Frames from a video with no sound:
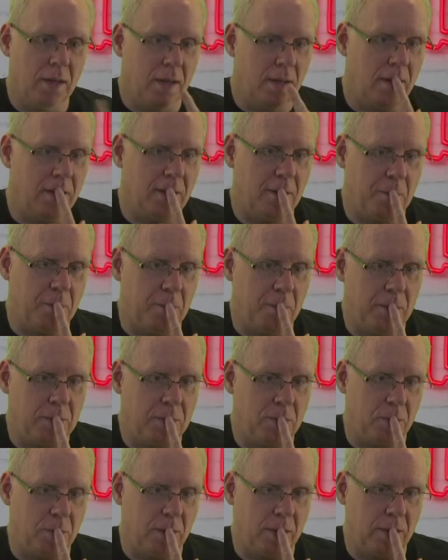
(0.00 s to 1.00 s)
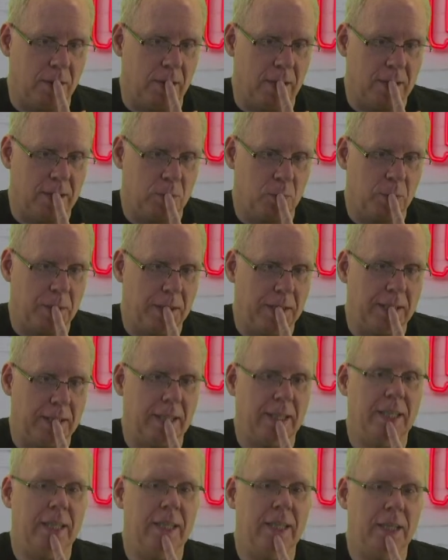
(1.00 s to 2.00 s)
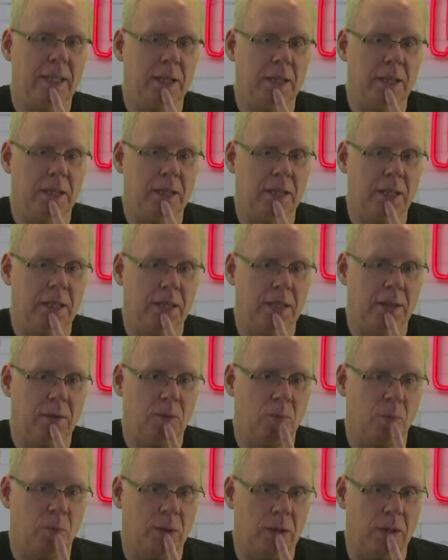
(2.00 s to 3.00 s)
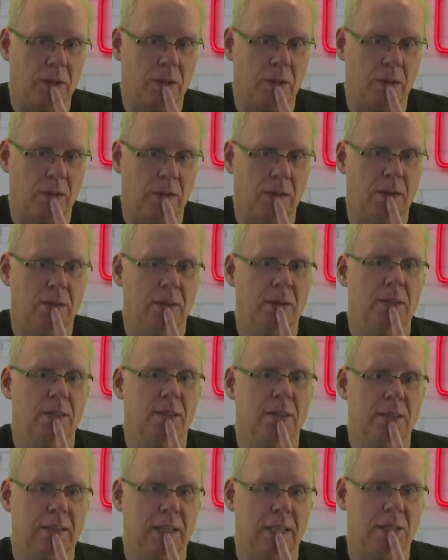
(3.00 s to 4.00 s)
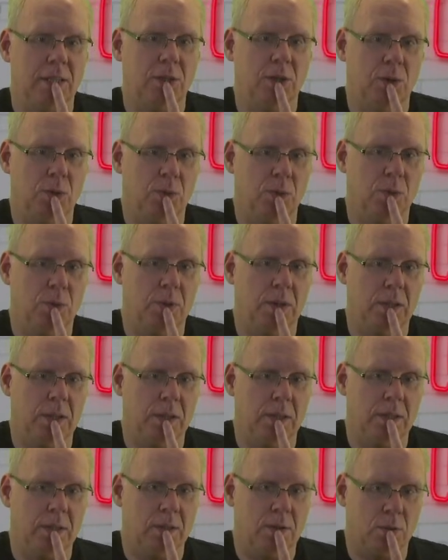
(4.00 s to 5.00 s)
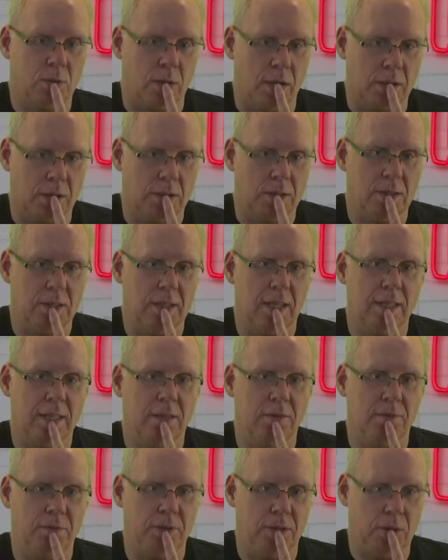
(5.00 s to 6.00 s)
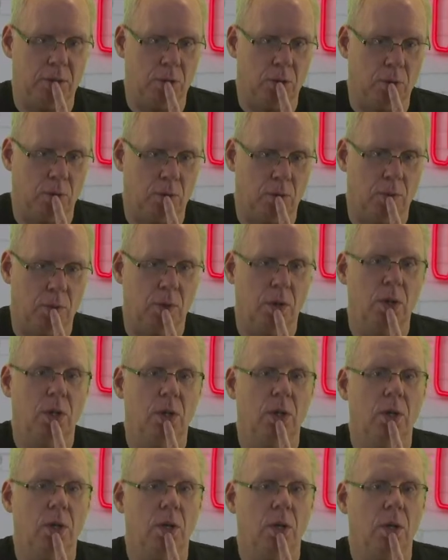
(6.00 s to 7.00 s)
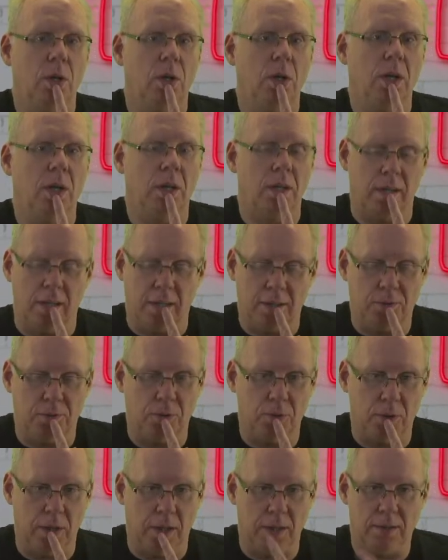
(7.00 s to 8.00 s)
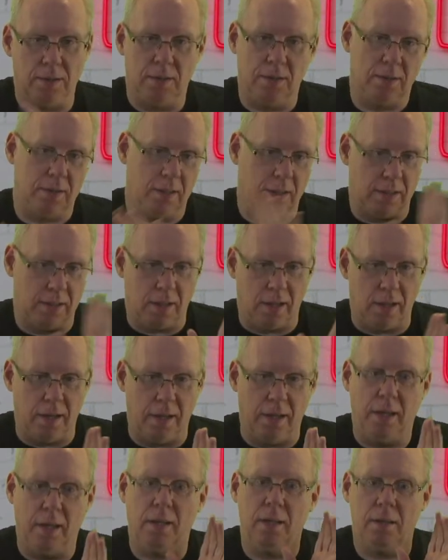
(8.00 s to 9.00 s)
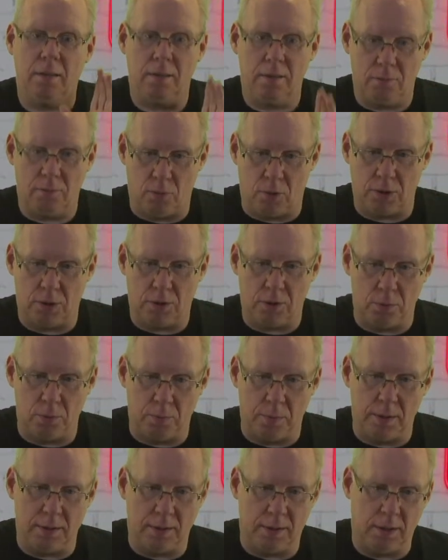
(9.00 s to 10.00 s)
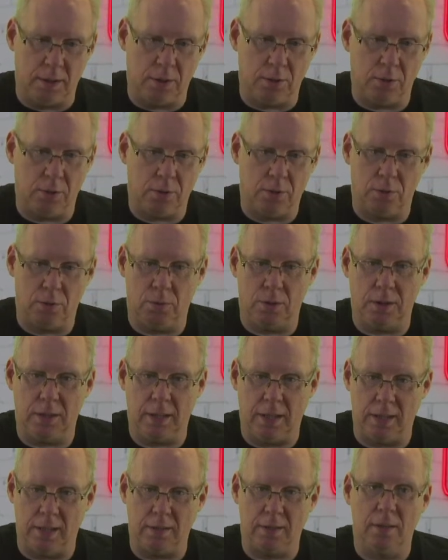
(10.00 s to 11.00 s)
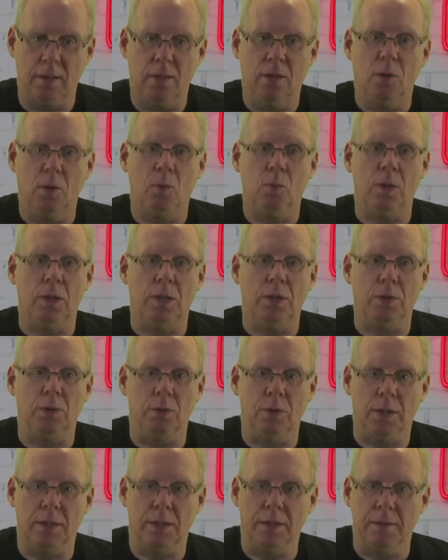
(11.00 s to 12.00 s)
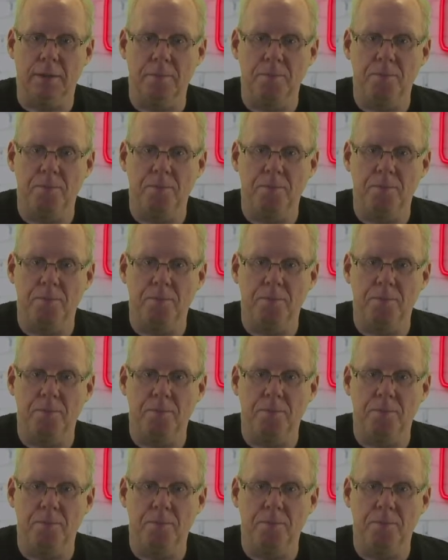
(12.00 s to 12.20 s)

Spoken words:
During the last week, he will send you the instructions as a video in the next few days. He said, hi, was too busy, couldn't do it yet, will do it.